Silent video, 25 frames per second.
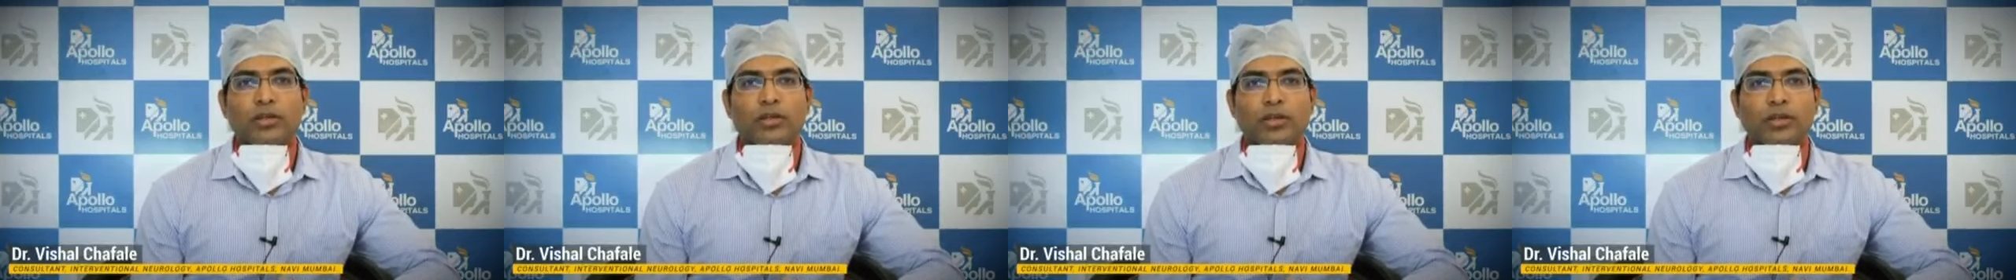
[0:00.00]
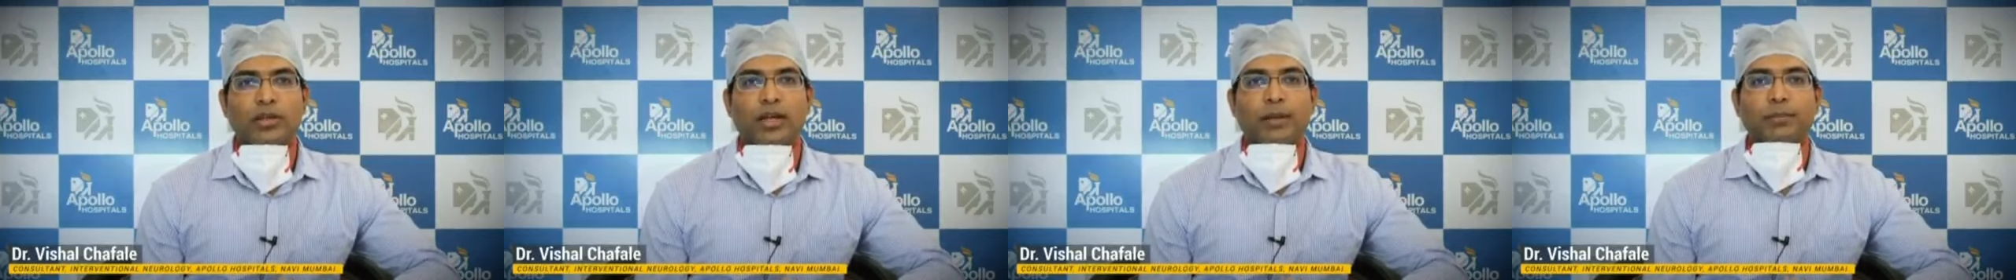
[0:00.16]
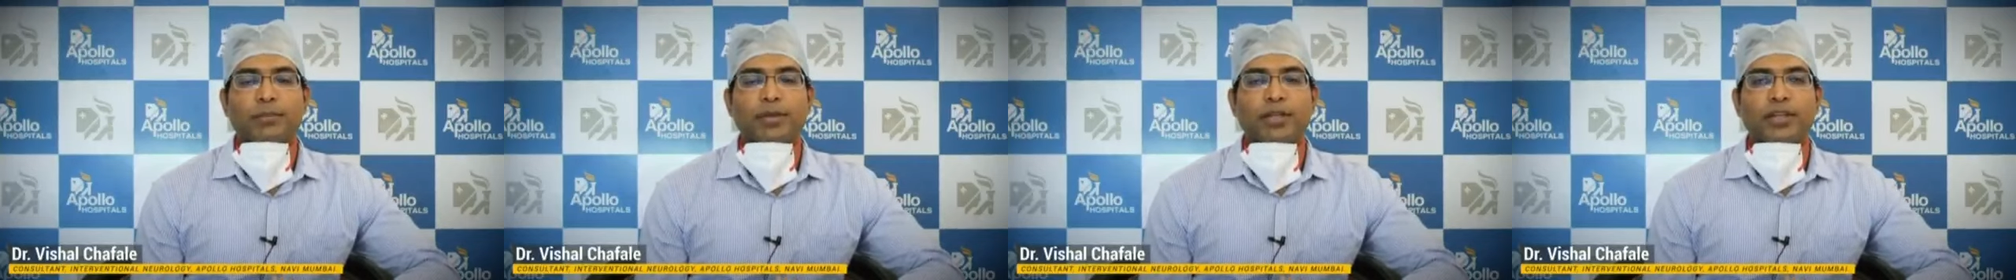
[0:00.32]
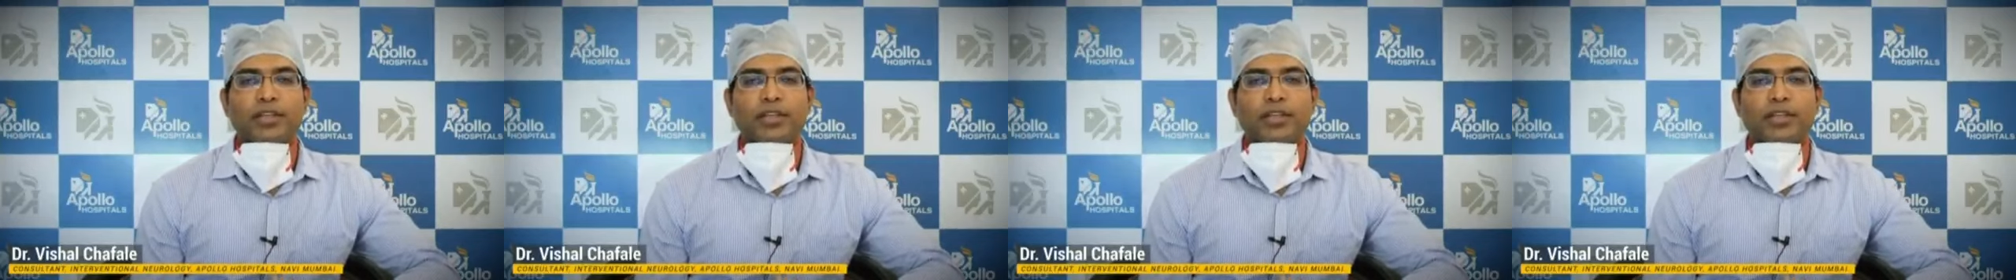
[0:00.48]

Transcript: rapid